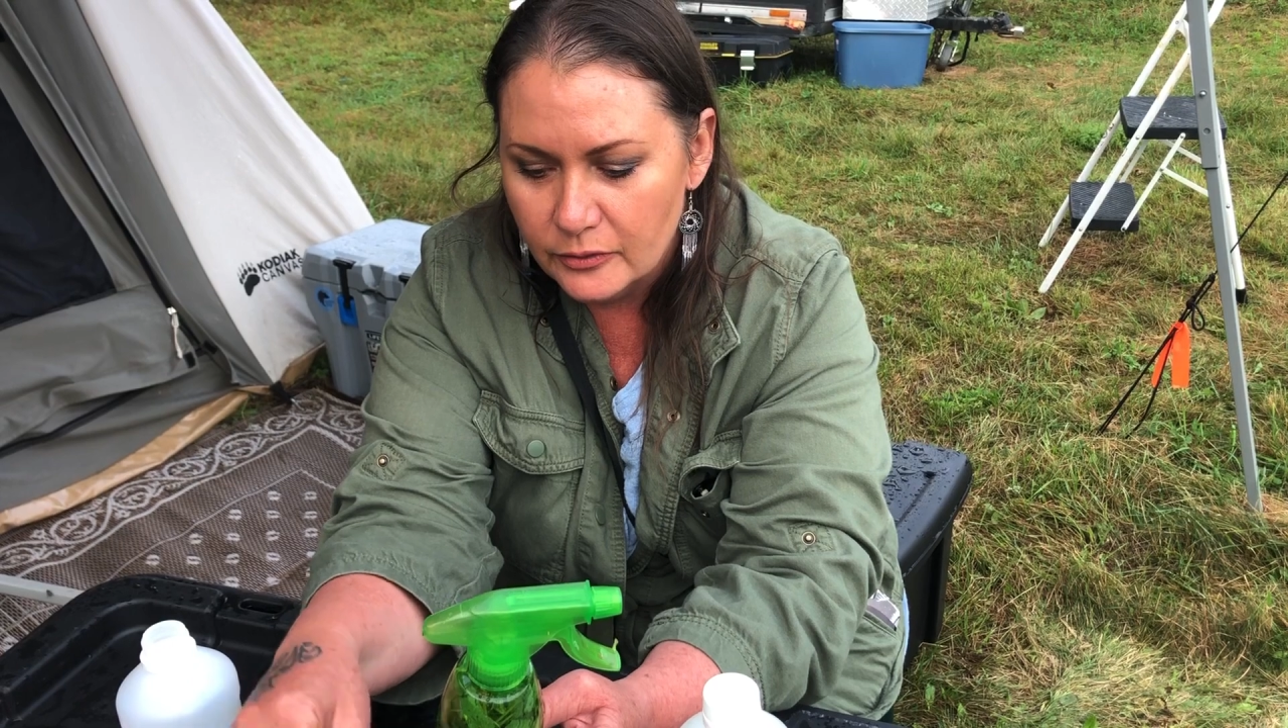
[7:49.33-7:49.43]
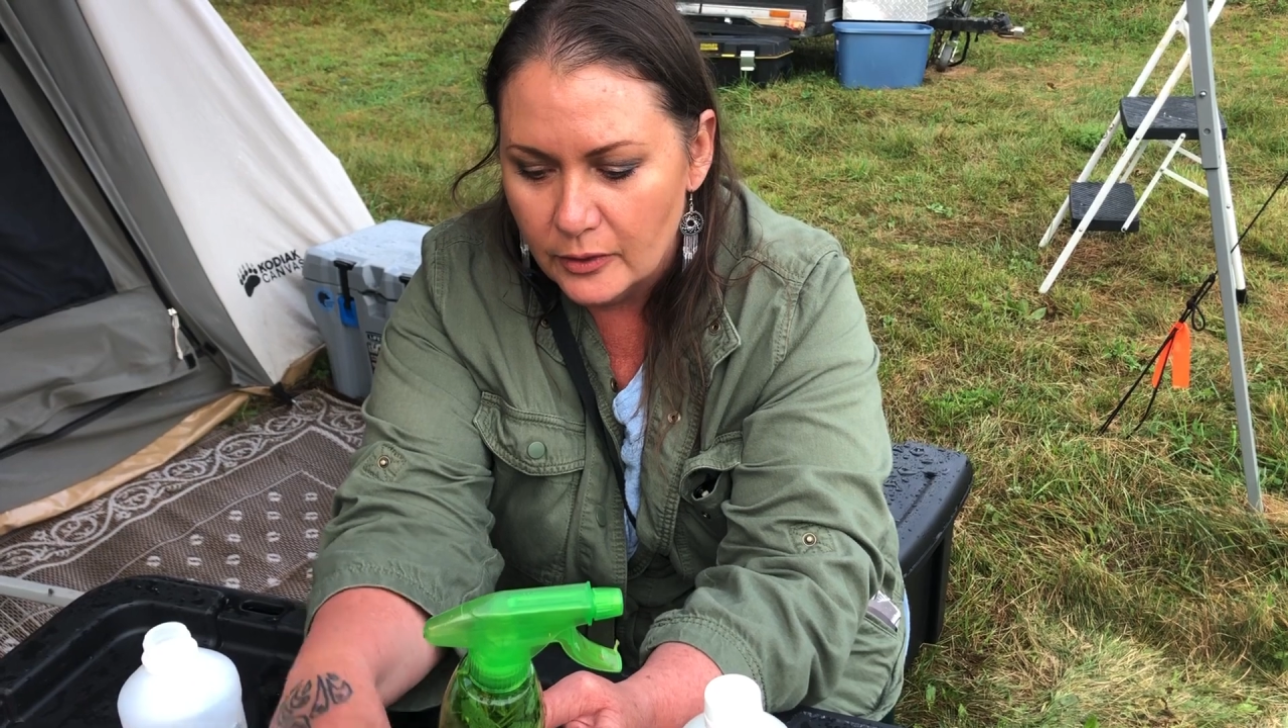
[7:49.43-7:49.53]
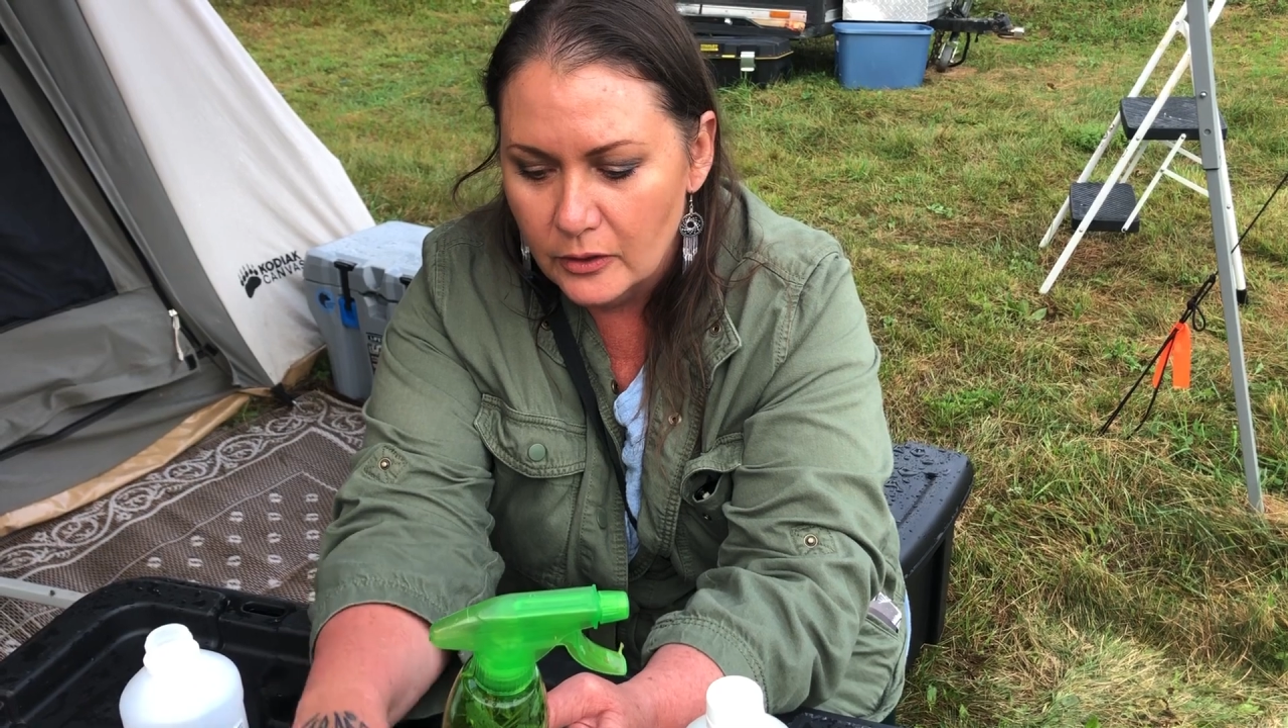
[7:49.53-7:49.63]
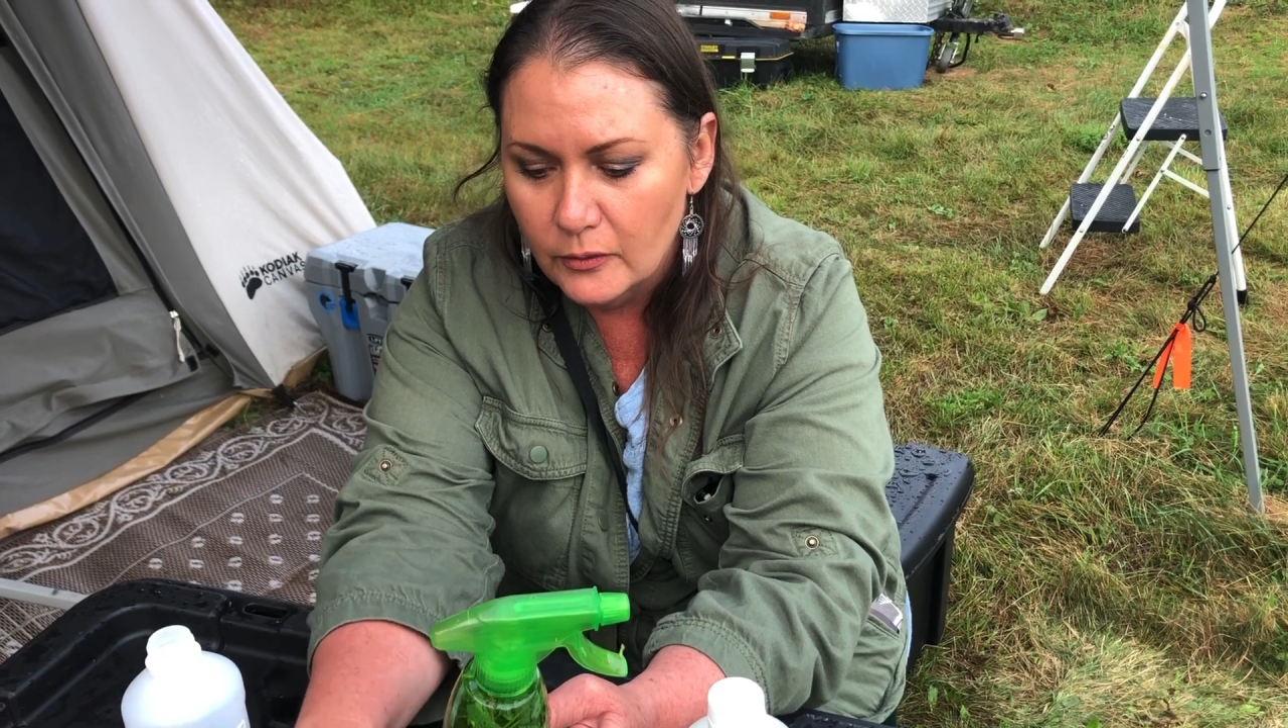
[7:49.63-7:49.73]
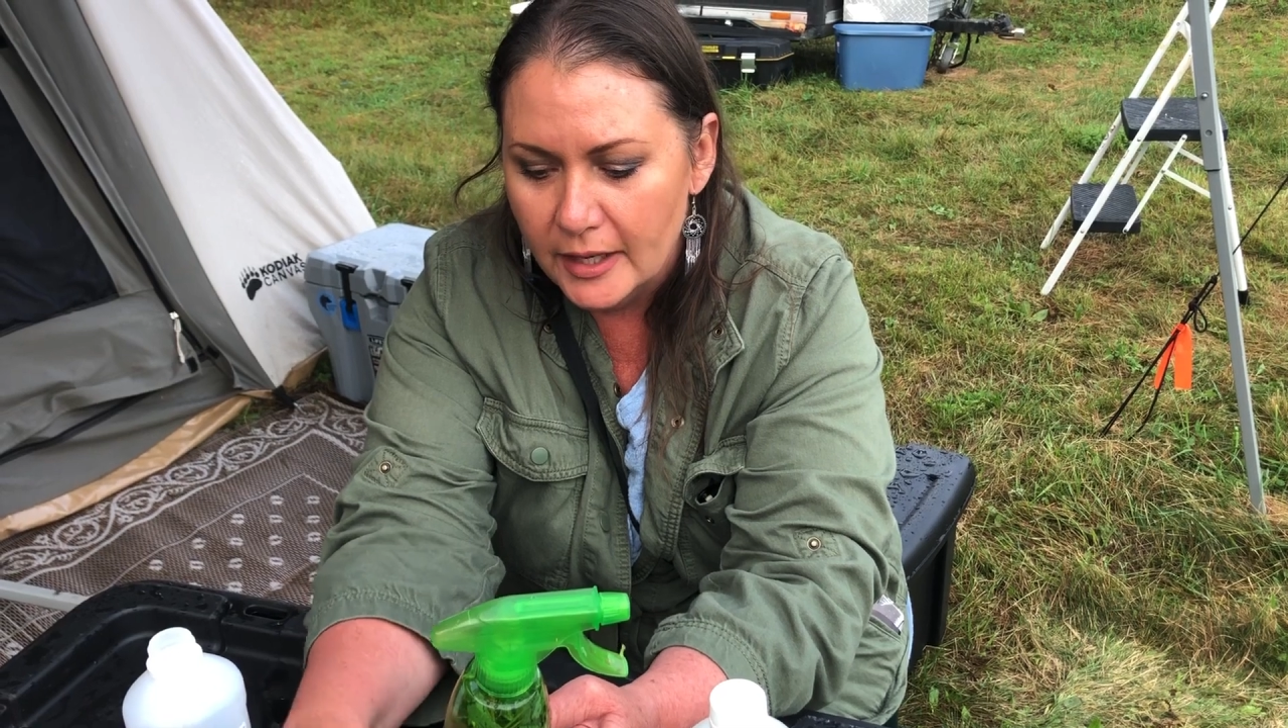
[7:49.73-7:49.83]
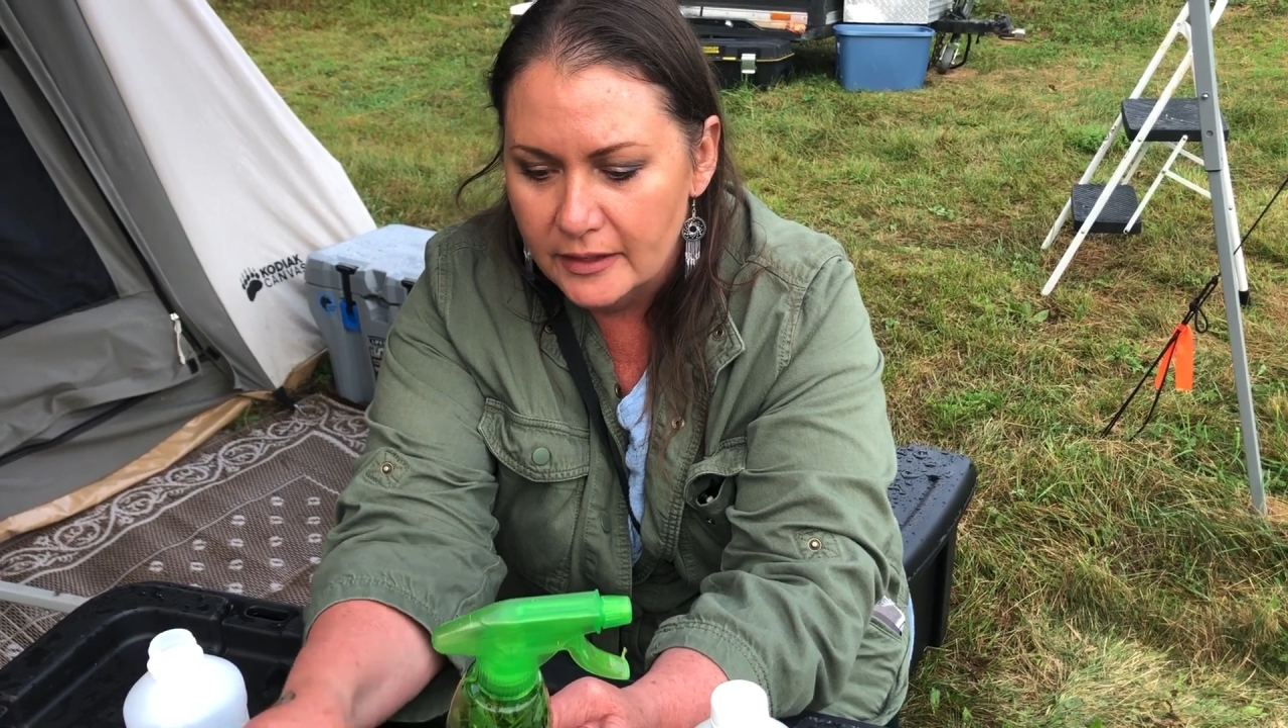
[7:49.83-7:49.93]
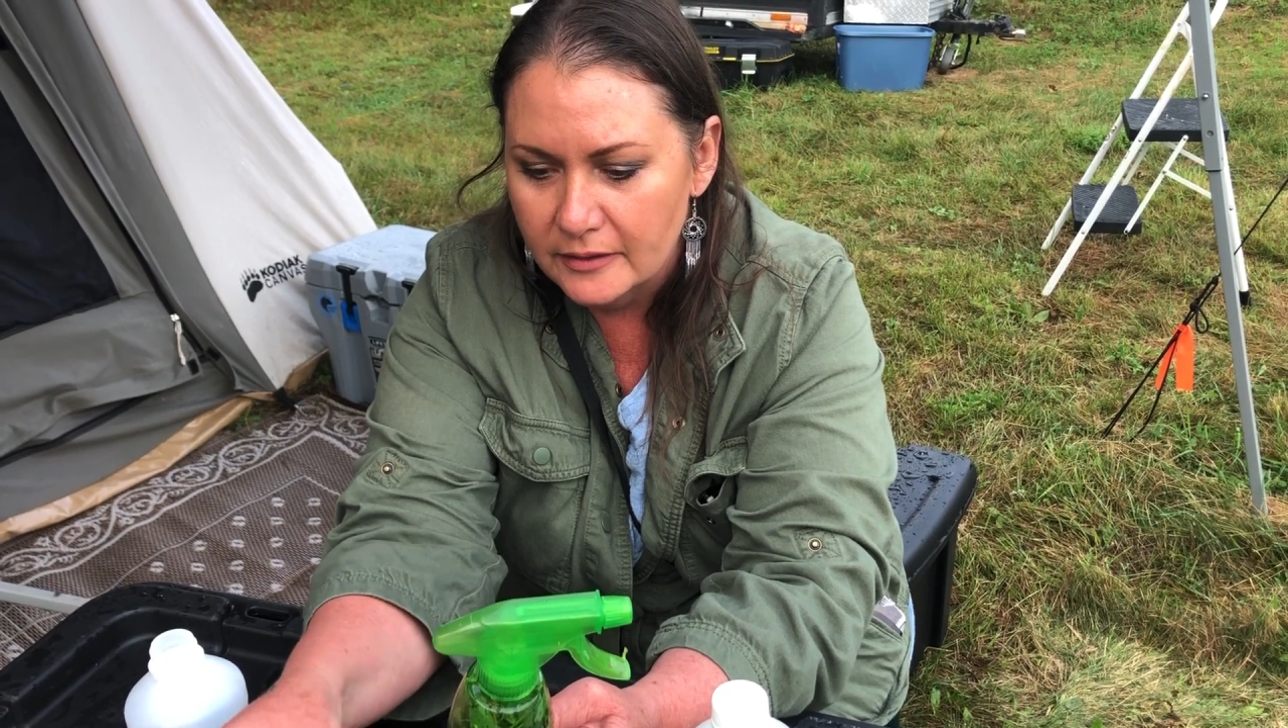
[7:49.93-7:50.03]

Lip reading: throw away